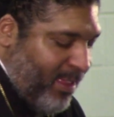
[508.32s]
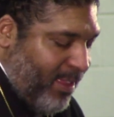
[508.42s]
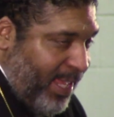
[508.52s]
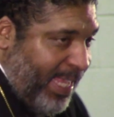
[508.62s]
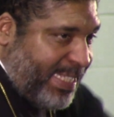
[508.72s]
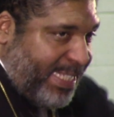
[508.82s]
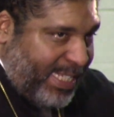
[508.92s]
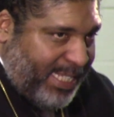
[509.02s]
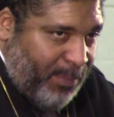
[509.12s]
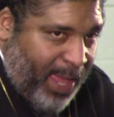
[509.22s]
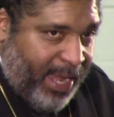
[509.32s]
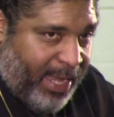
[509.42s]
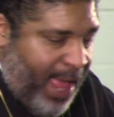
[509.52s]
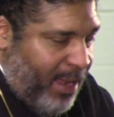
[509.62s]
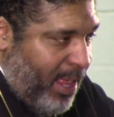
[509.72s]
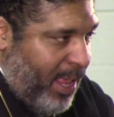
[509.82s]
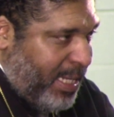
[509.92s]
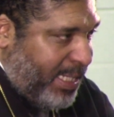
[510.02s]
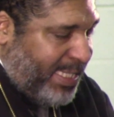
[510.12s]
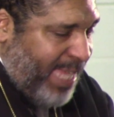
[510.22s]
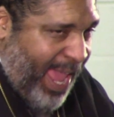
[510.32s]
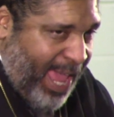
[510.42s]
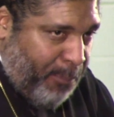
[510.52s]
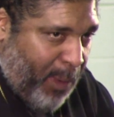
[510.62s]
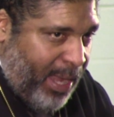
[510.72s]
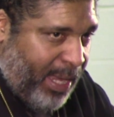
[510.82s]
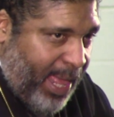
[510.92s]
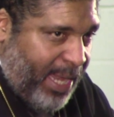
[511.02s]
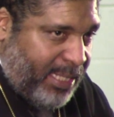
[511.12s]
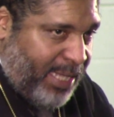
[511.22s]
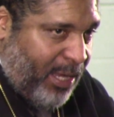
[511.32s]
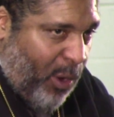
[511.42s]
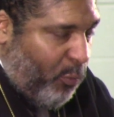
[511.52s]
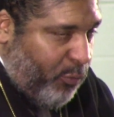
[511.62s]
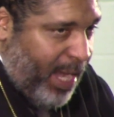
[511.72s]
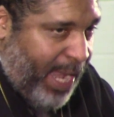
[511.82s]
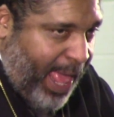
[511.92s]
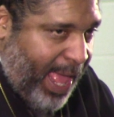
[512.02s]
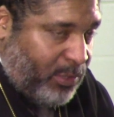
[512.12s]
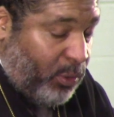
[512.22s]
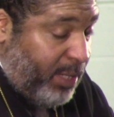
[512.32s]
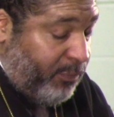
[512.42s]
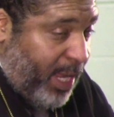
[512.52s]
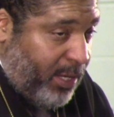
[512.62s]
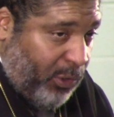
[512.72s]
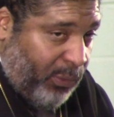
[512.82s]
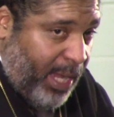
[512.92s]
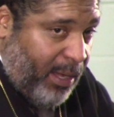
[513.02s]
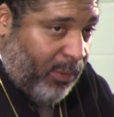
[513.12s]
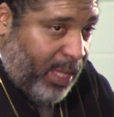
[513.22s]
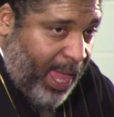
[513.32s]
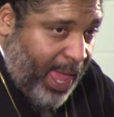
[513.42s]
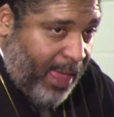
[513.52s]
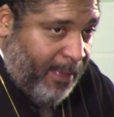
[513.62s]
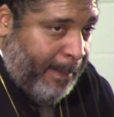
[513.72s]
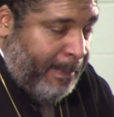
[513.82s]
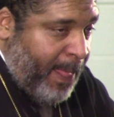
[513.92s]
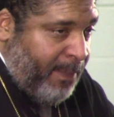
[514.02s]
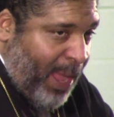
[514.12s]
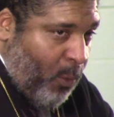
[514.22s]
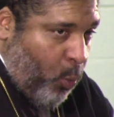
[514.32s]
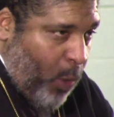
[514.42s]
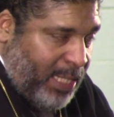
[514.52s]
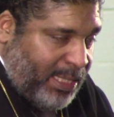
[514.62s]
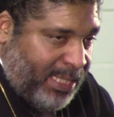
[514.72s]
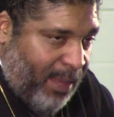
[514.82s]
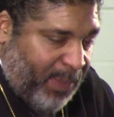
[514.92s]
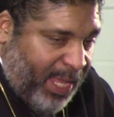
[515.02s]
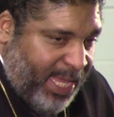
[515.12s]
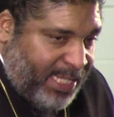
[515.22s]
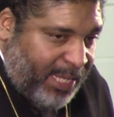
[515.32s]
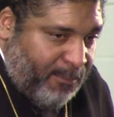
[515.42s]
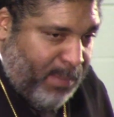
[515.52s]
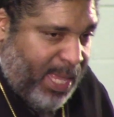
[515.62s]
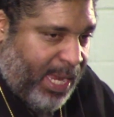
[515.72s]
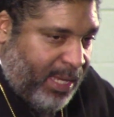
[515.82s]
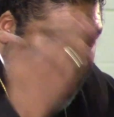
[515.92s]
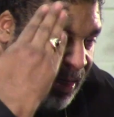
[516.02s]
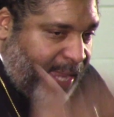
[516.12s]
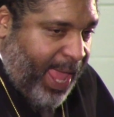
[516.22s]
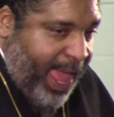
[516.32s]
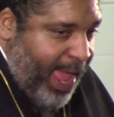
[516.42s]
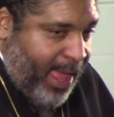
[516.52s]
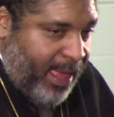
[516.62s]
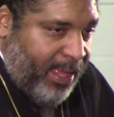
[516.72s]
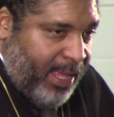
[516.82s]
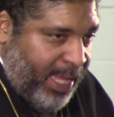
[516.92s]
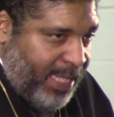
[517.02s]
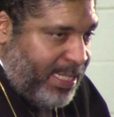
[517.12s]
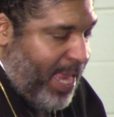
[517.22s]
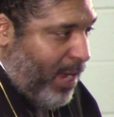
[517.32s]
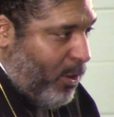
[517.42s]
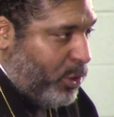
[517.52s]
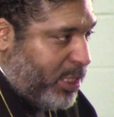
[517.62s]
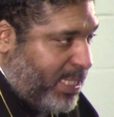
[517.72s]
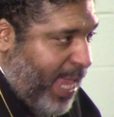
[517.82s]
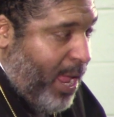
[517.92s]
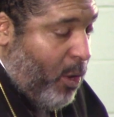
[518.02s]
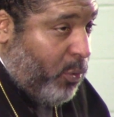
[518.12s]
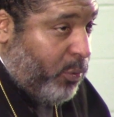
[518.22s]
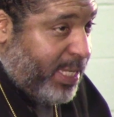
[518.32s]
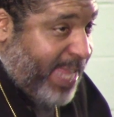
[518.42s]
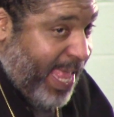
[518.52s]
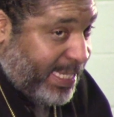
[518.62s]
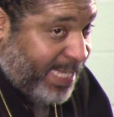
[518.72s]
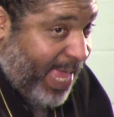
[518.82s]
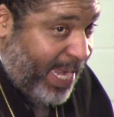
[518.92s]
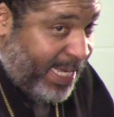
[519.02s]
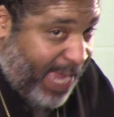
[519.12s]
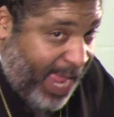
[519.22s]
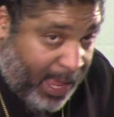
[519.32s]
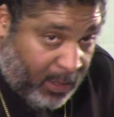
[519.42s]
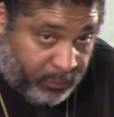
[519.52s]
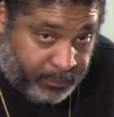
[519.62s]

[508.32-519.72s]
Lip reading: It's systematic. Now, the sad part of that is they don't realize, or if they do, they don't care, that once something is emitted in the air, it's not going to stay on that side of town.